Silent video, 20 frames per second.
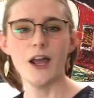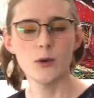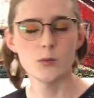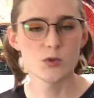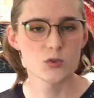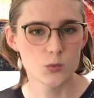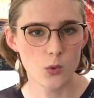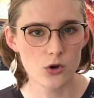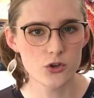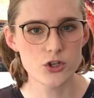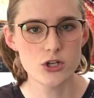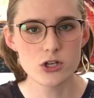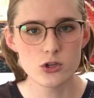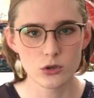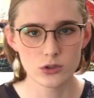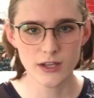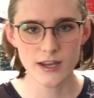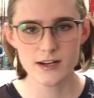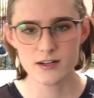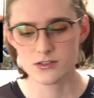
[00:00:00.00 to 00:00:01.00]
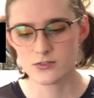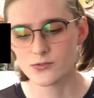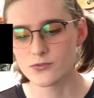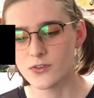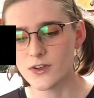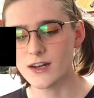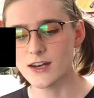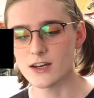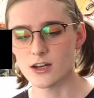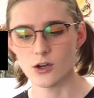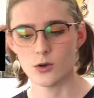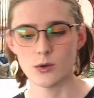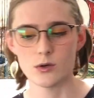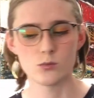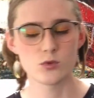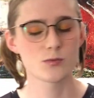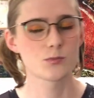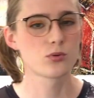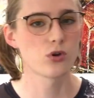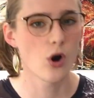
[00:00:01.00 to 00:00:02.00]
I was watching your latest video and
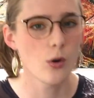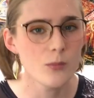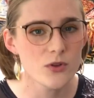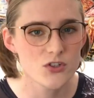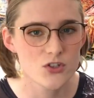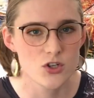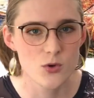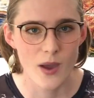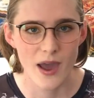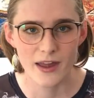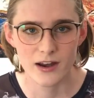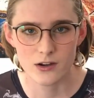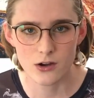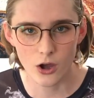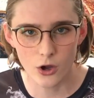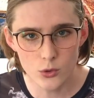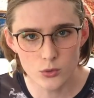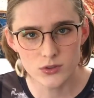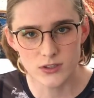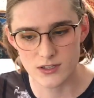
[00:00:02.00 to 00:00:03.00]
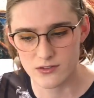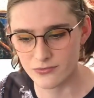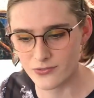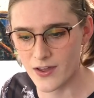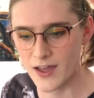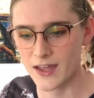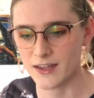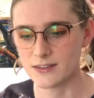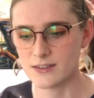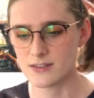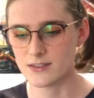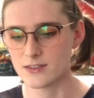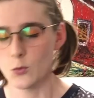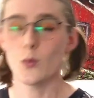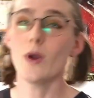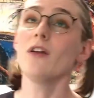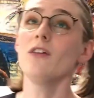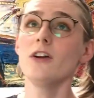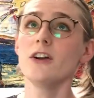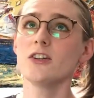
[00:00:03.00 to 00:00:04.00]
was promised you had an OnlyFans.
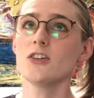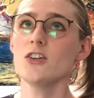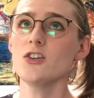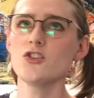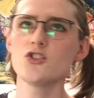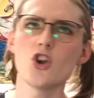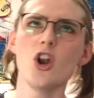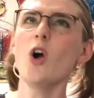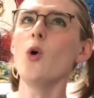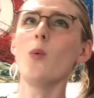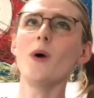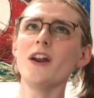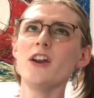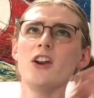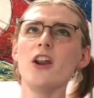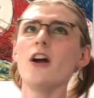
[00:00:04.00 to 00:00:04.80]
Where it is, no one